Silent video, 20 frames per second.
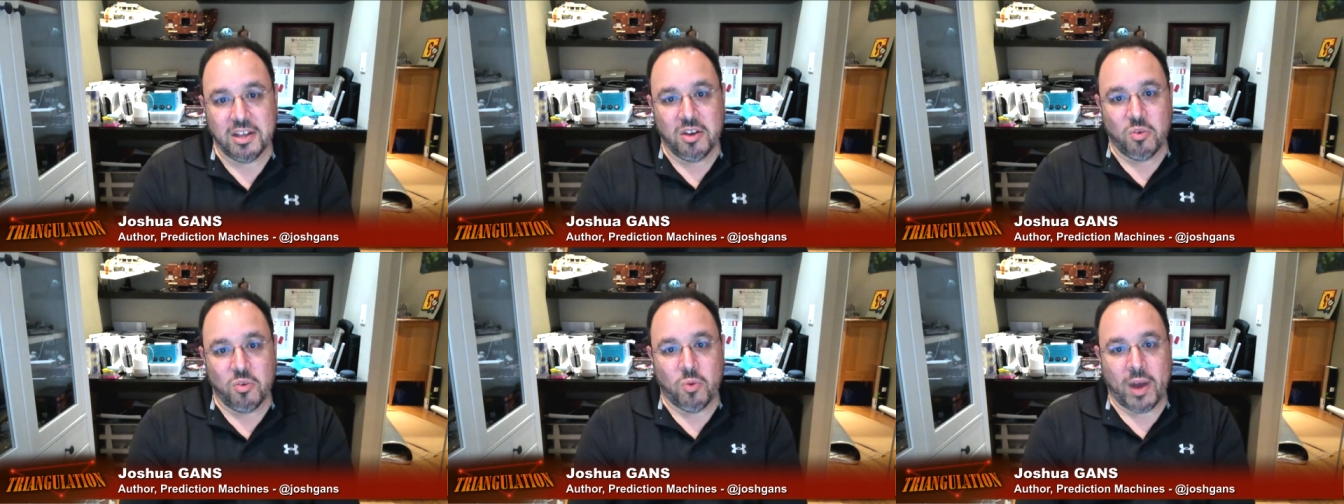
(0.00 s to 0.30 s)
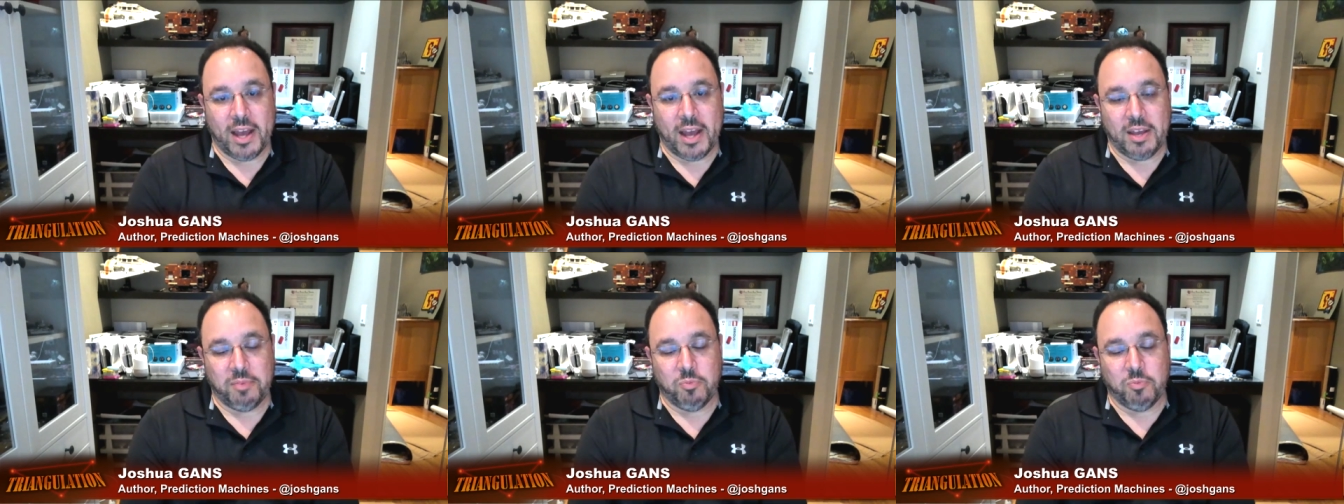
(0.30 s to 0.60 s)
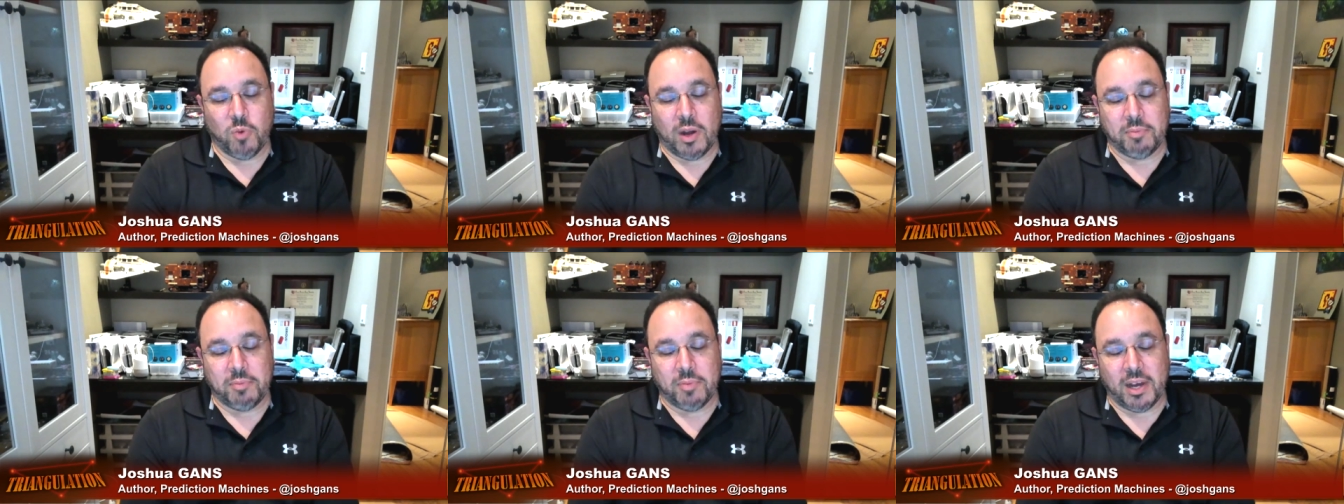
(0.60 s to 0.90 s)
way
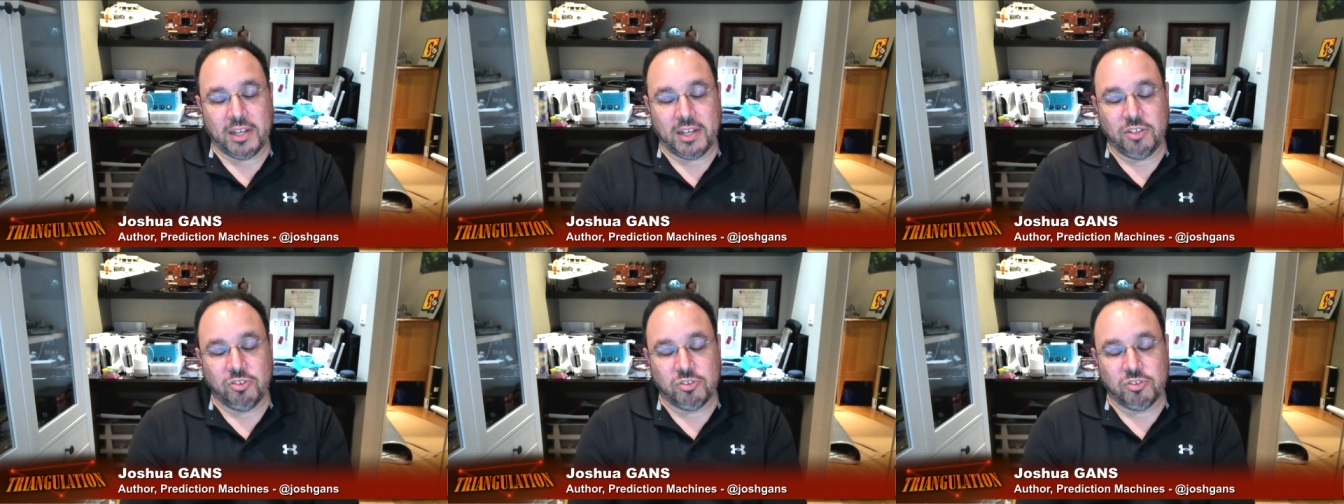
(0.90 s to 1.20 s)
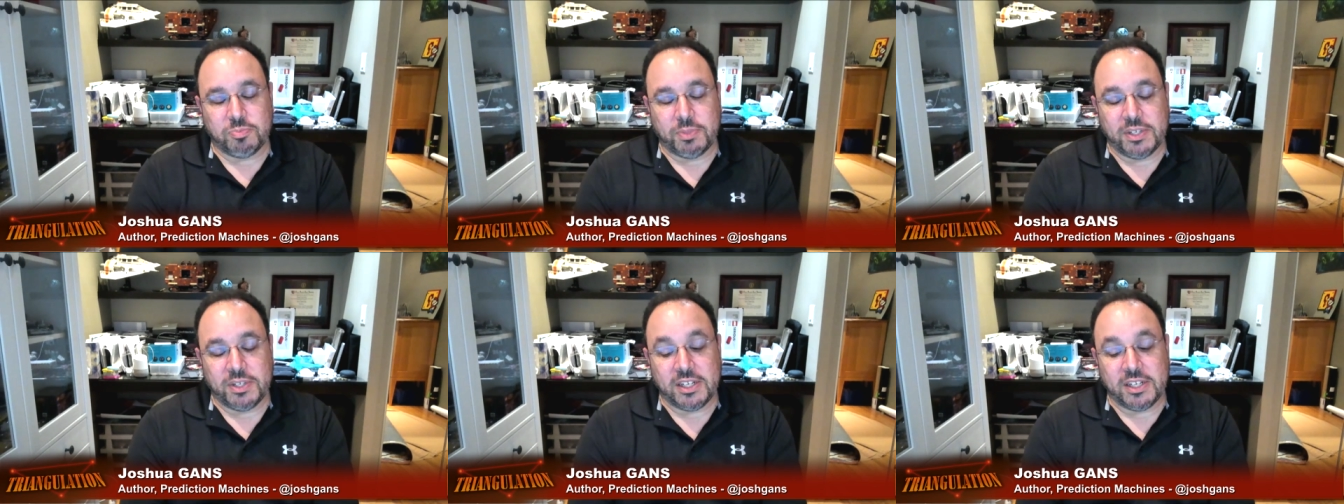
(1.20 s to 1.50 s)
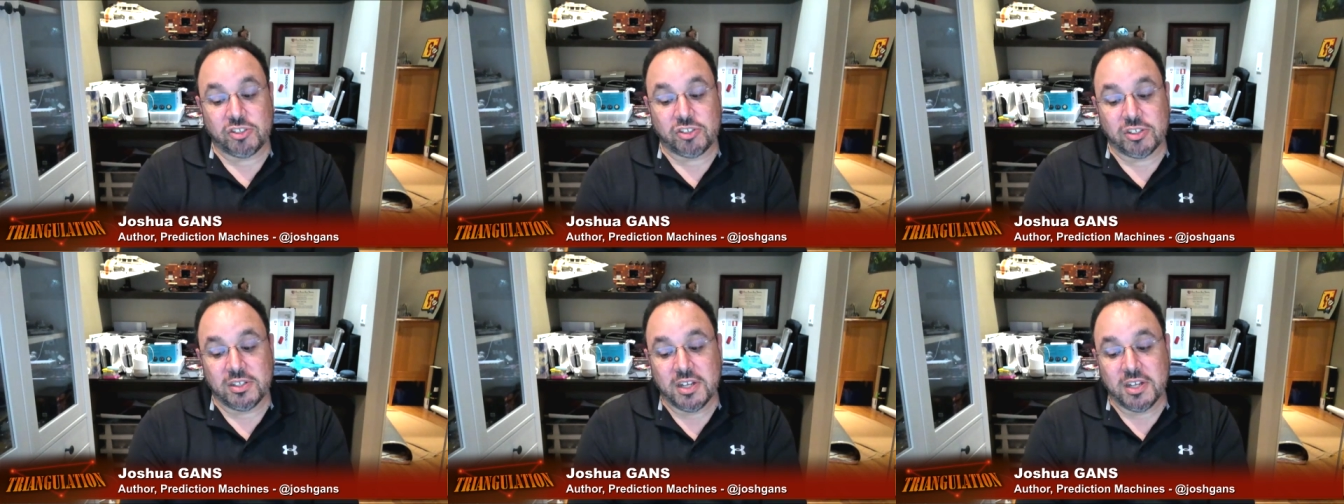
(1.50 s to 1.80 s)
one might use
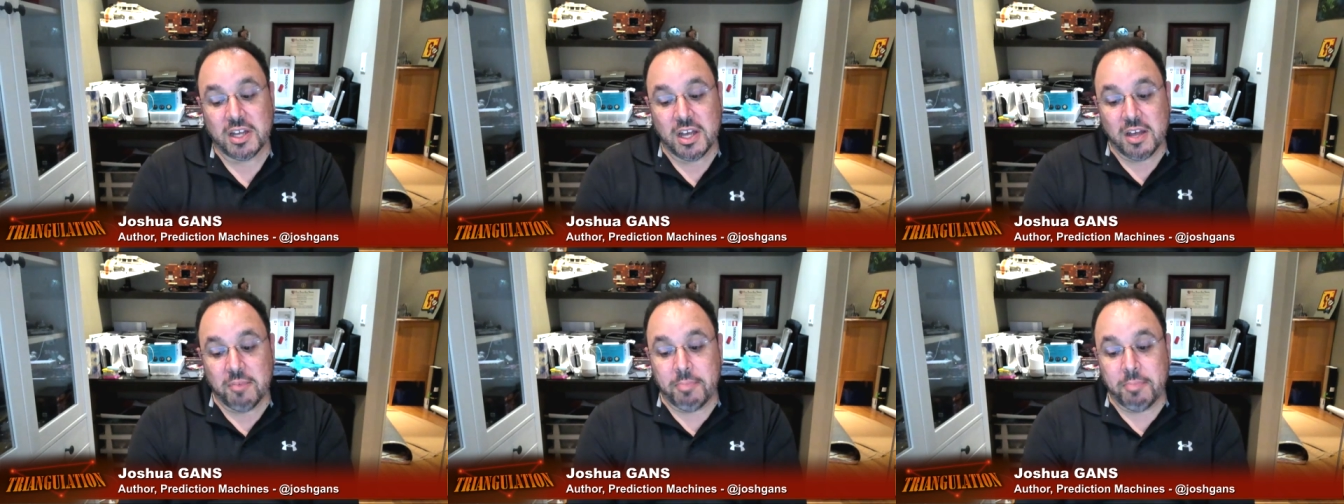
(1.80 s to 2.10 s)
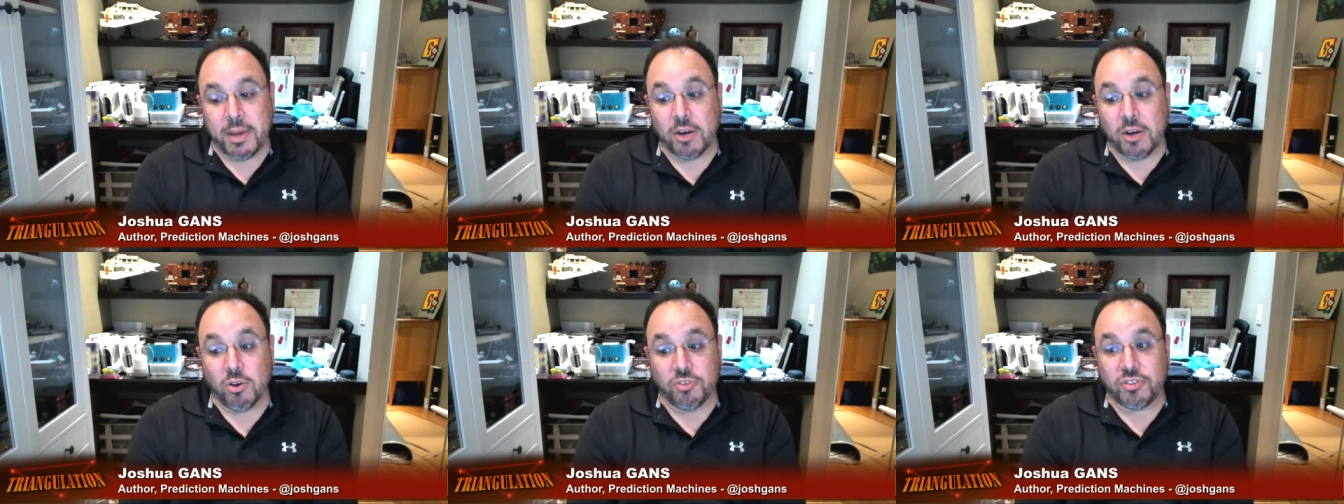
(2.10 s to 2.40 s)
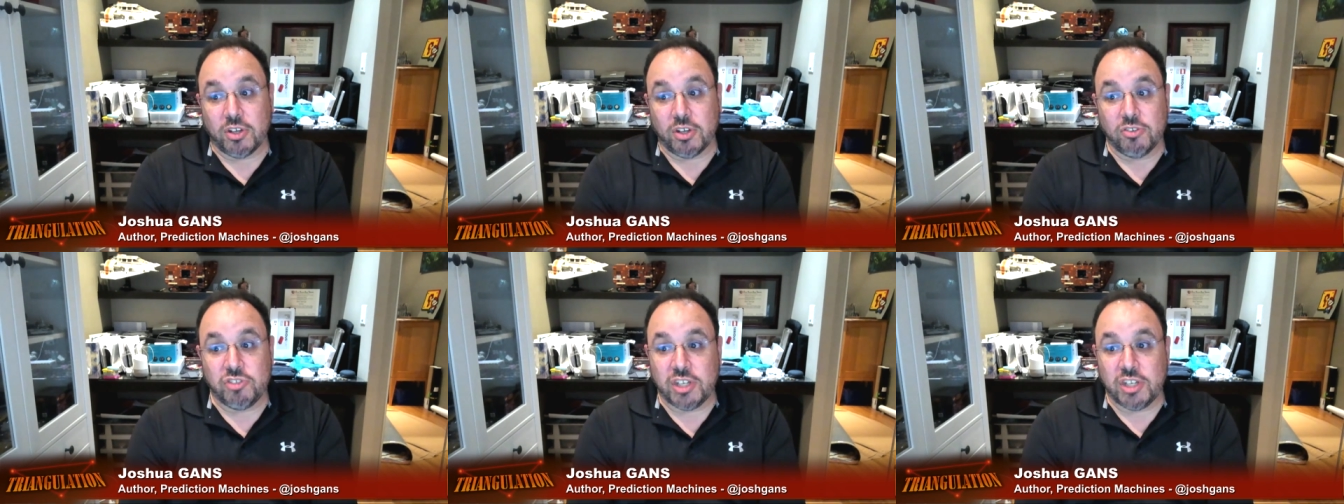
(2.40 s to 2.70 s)
prediction, but
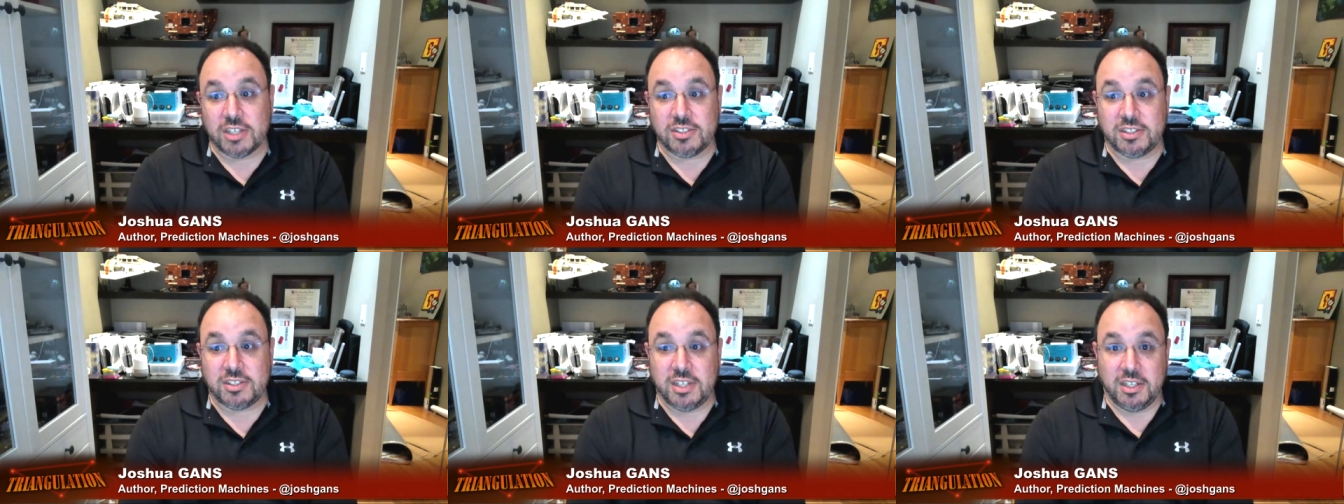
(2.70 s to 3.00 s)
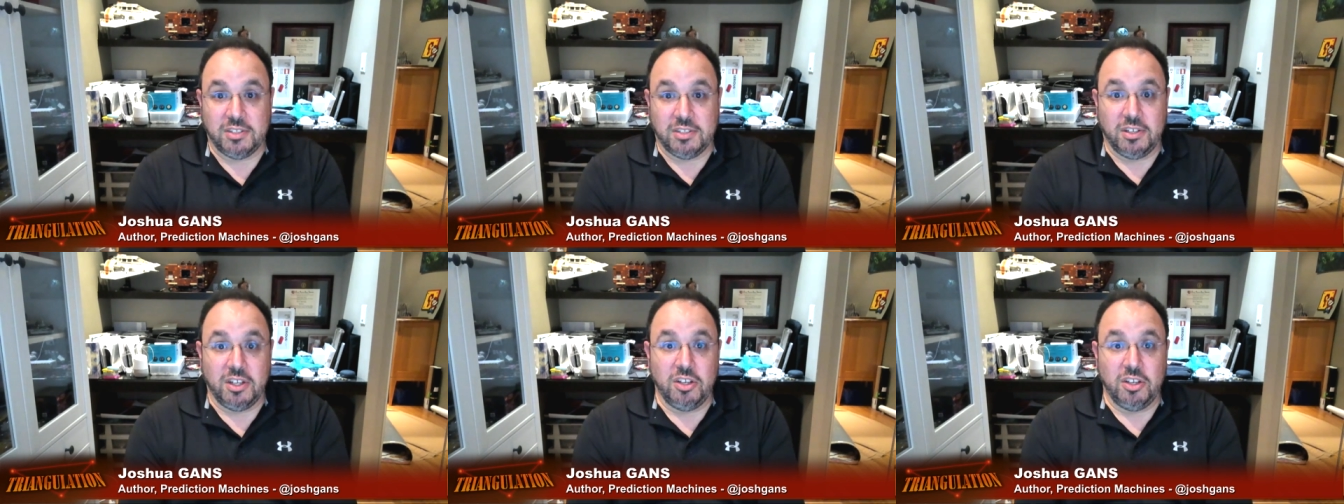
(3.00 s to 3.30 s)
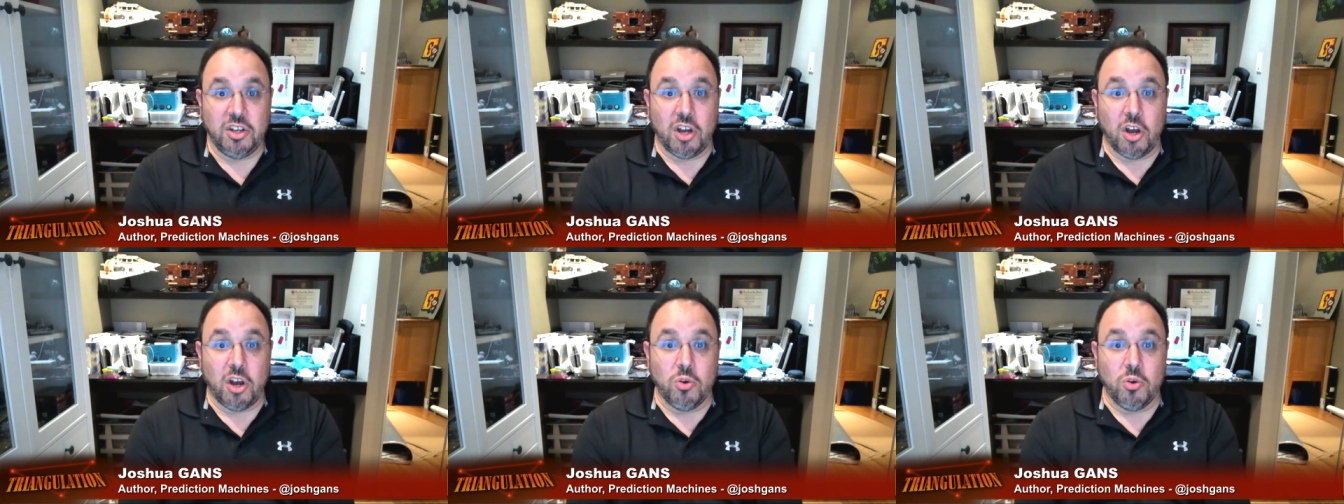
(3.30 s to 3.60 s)
also just in, you
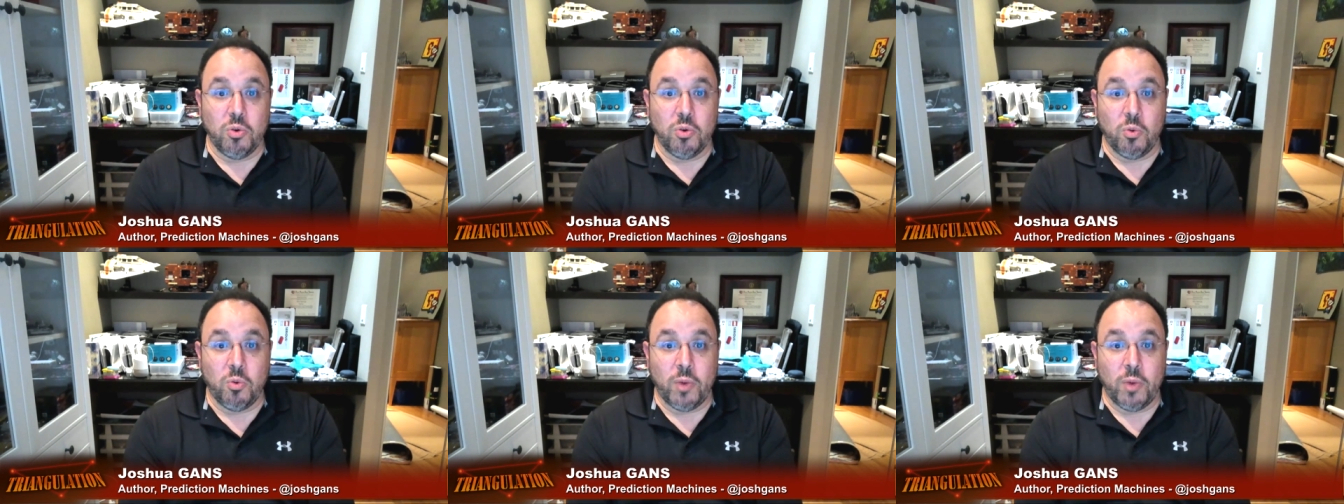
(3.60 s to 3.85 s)
know,